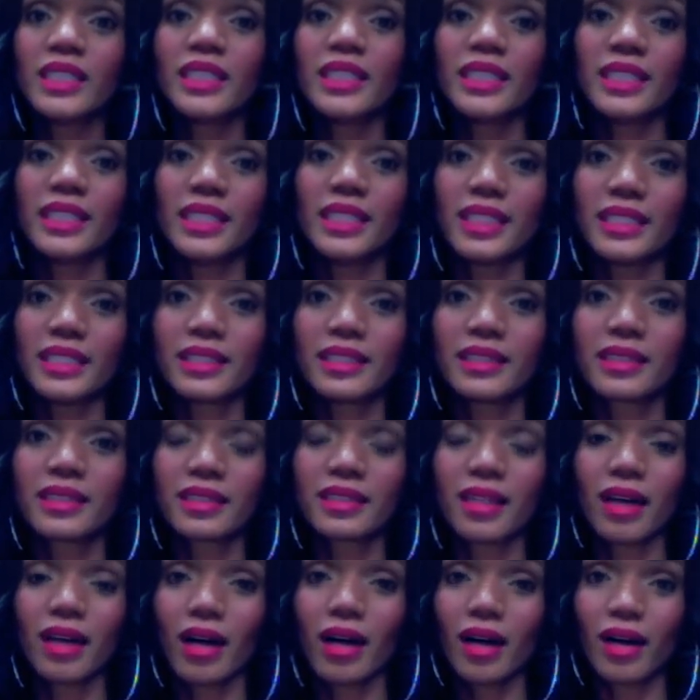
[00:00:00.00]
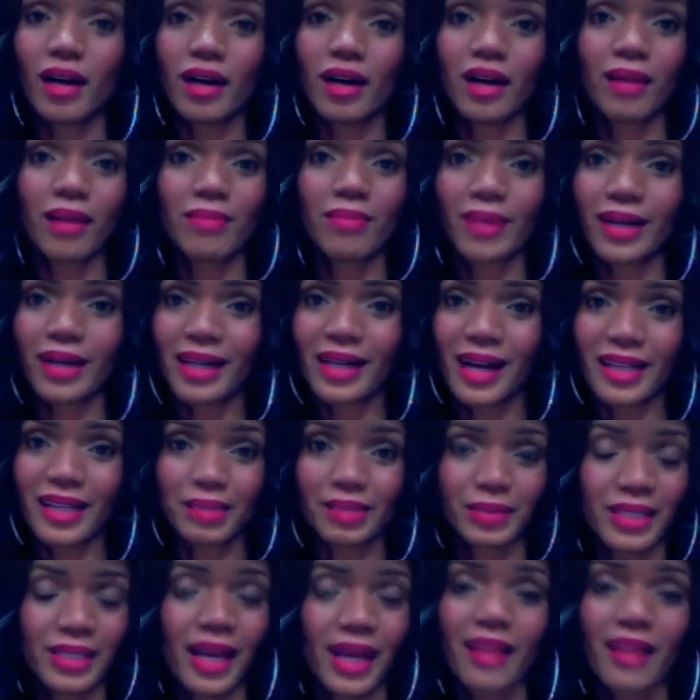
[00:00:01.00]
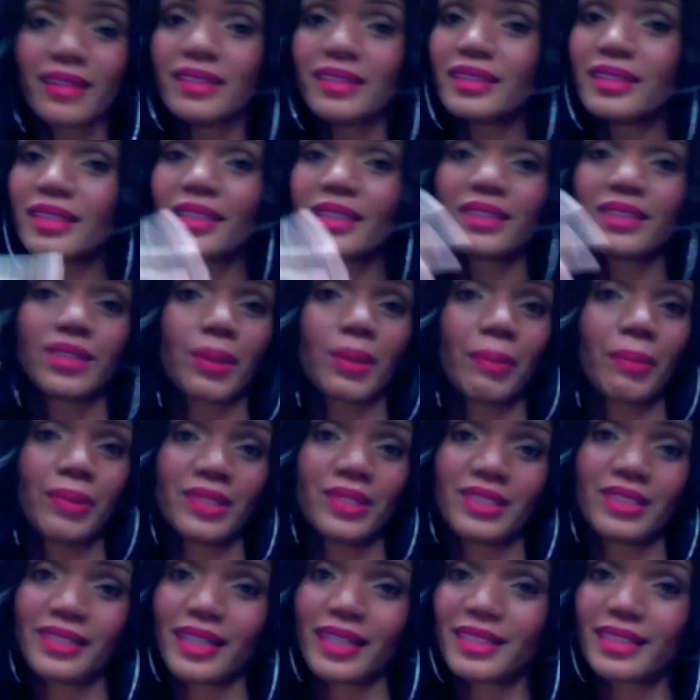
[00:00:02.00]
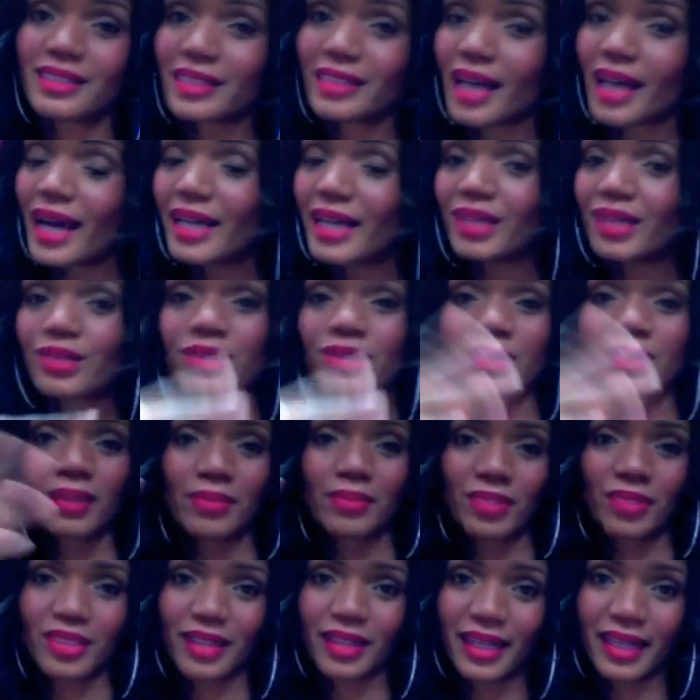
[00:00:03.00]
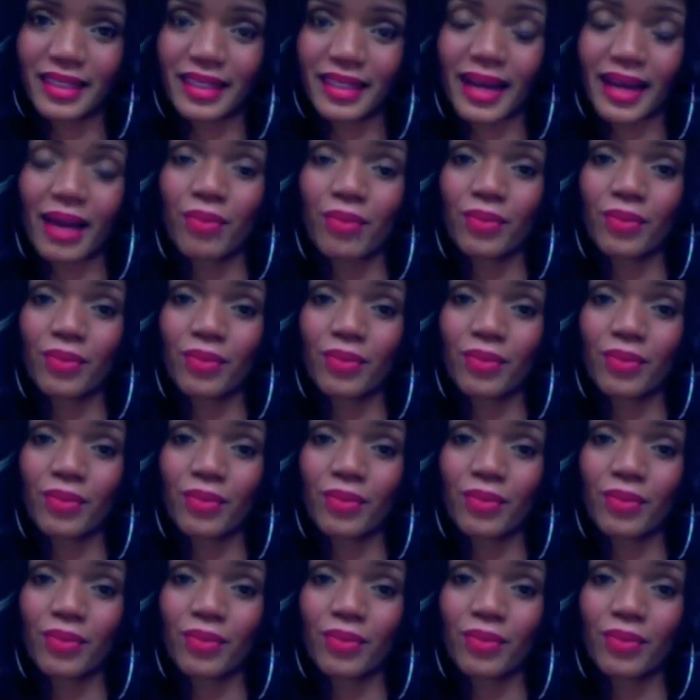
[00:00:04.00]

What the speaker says: is a cosmetologist or a person that styles or something like that.